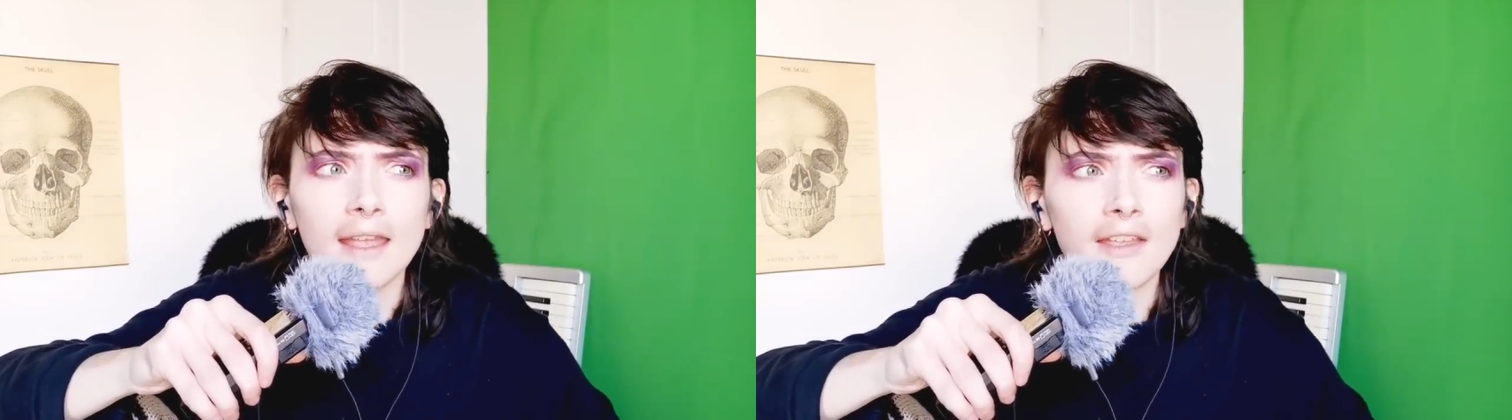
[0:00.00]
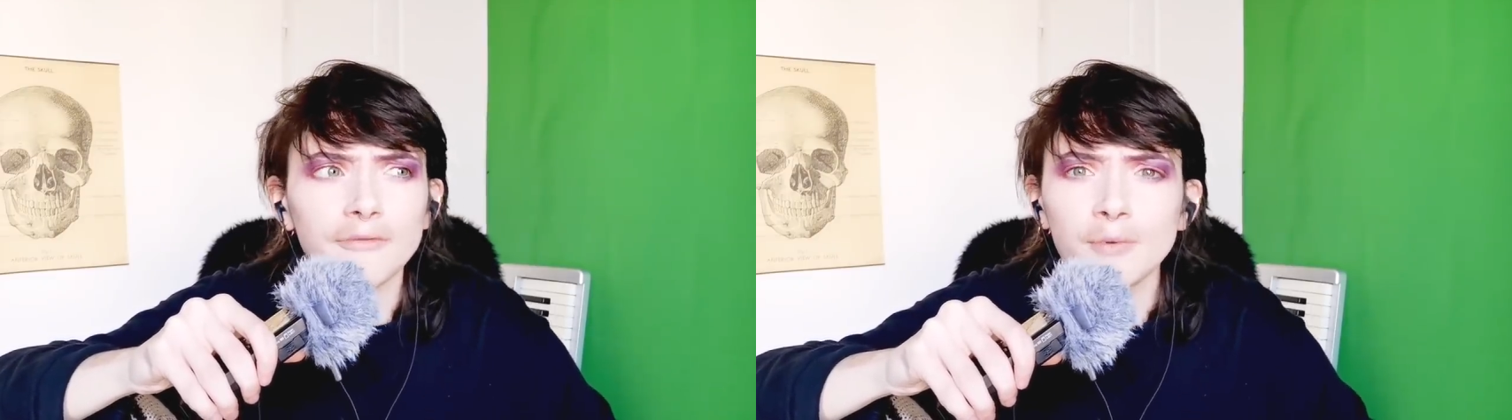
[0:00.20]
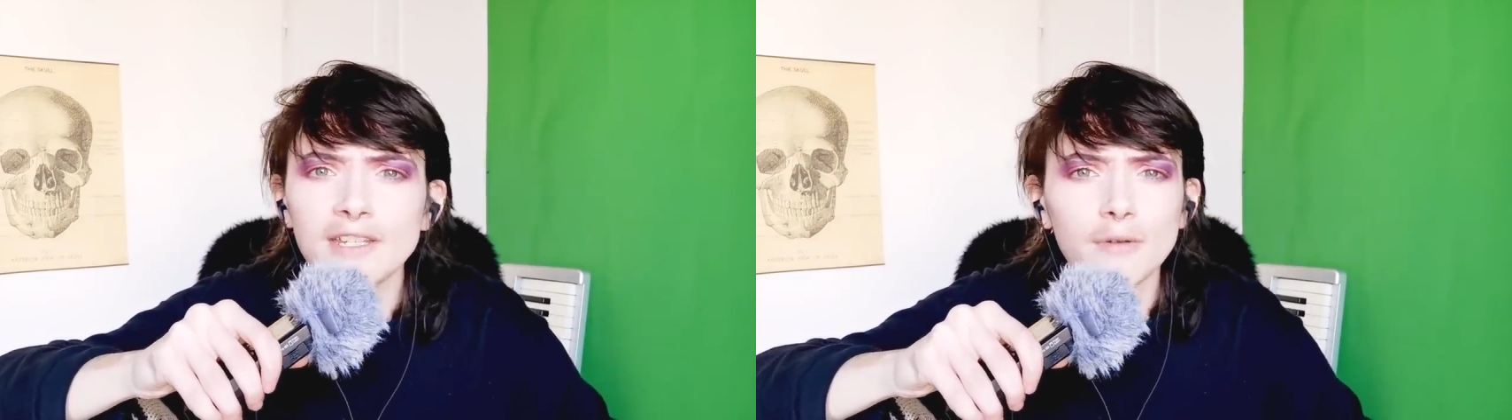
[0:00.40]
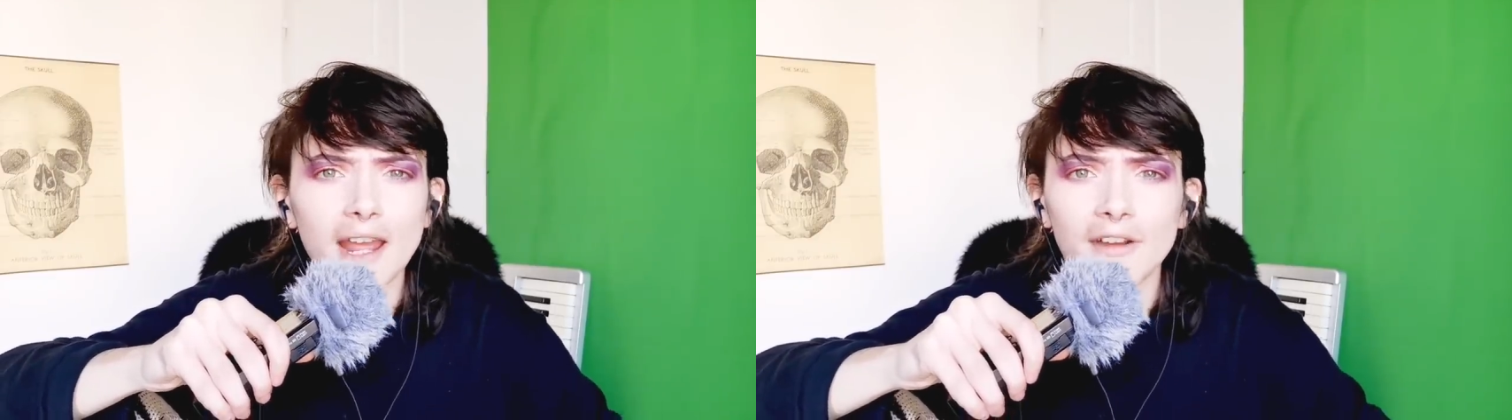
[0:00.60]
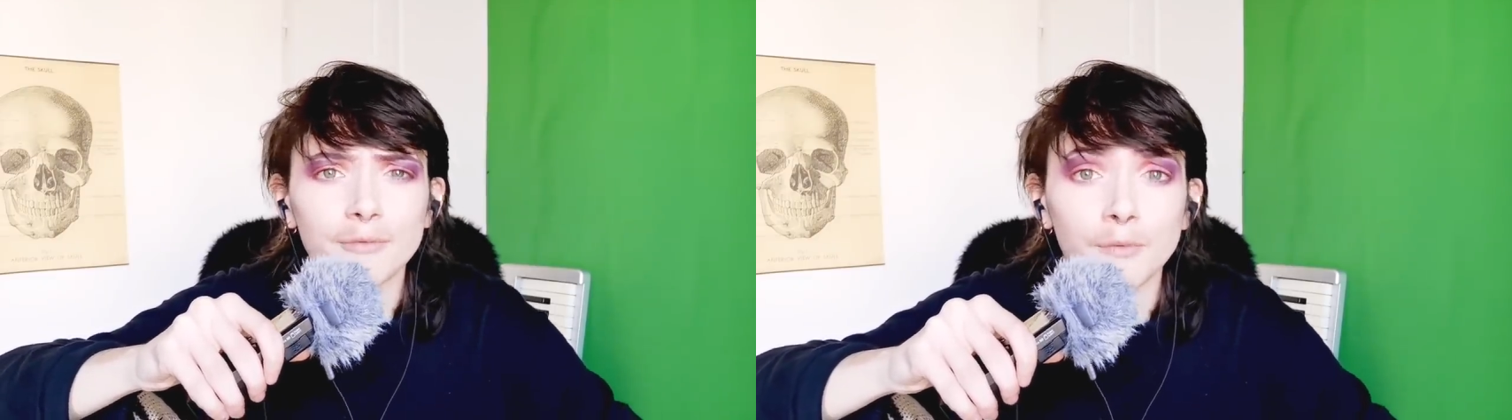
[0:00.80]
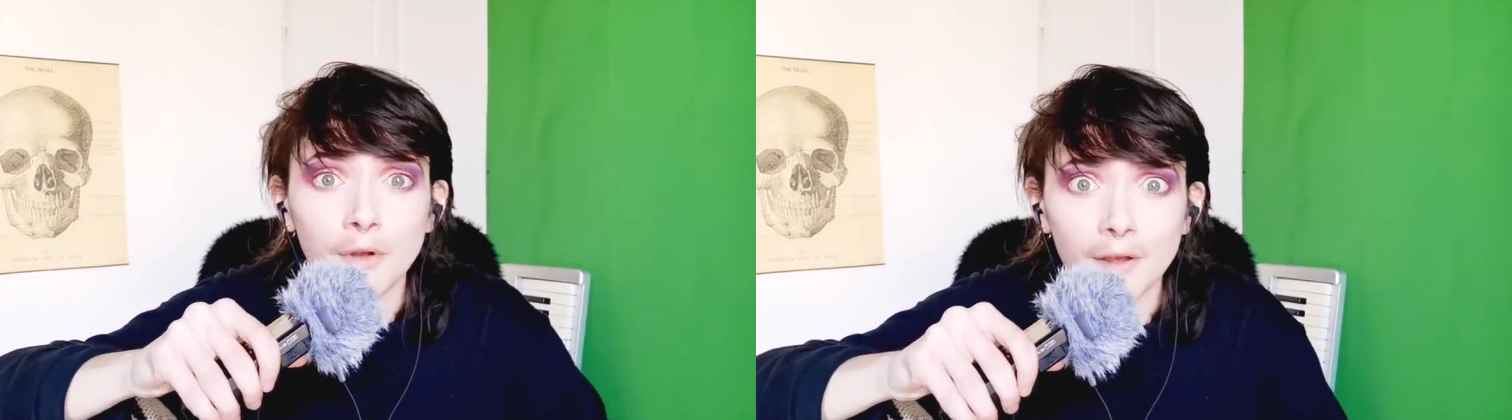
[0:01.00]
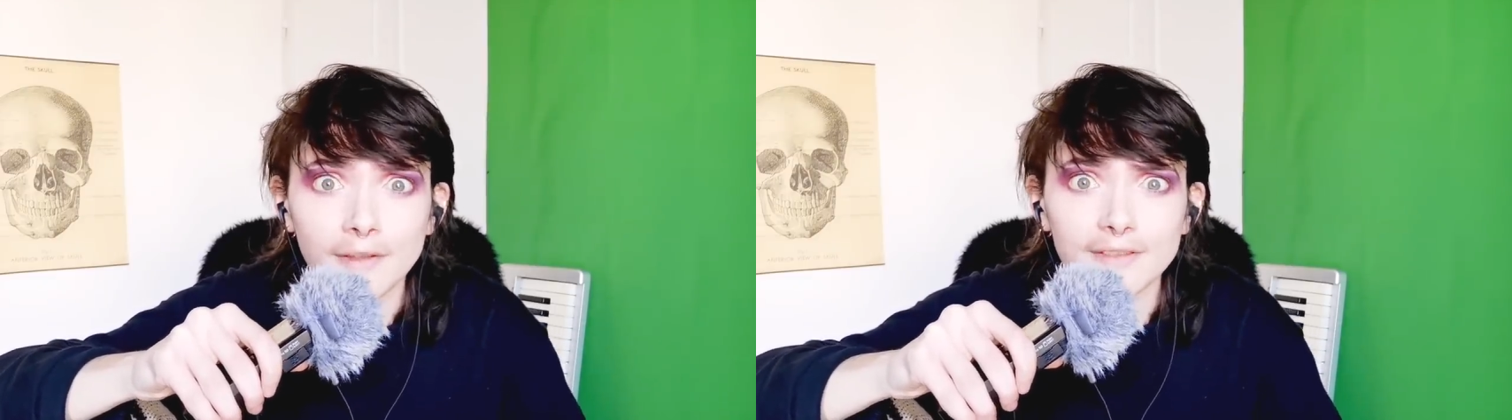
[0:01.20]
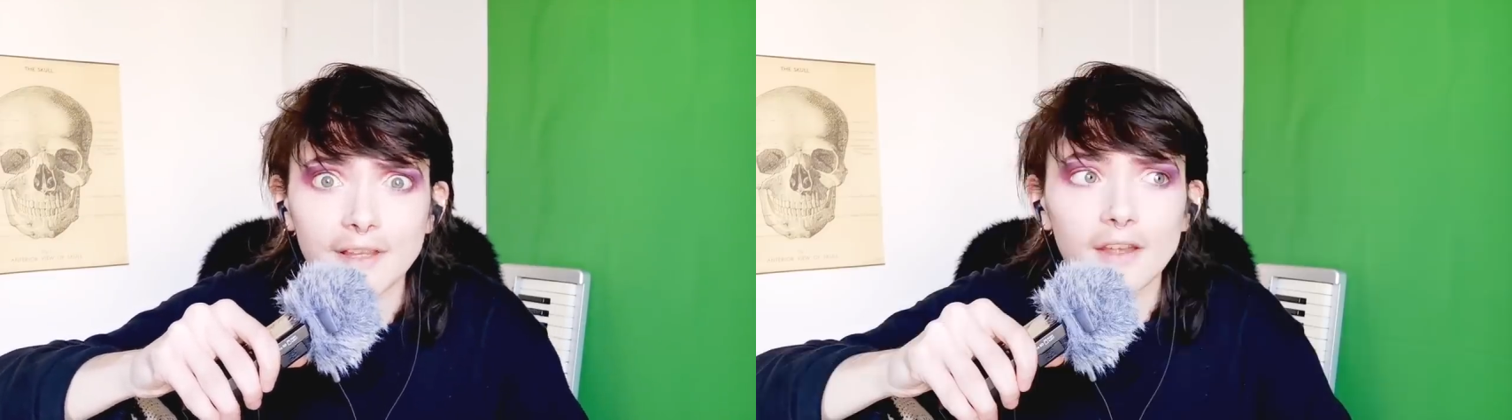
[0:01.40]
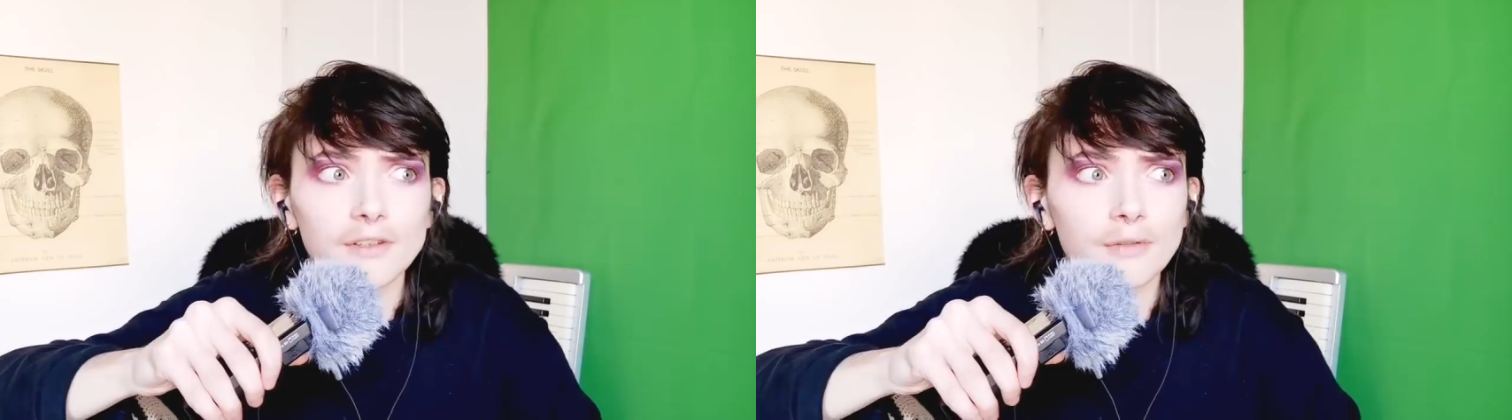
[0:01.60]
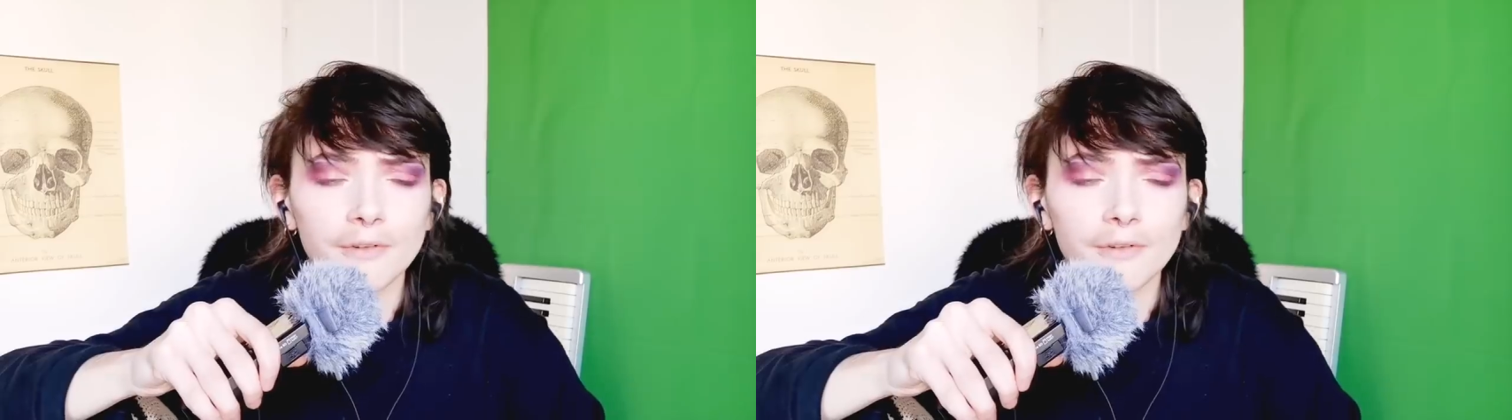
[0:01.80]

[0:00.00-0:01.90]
if we don't have words to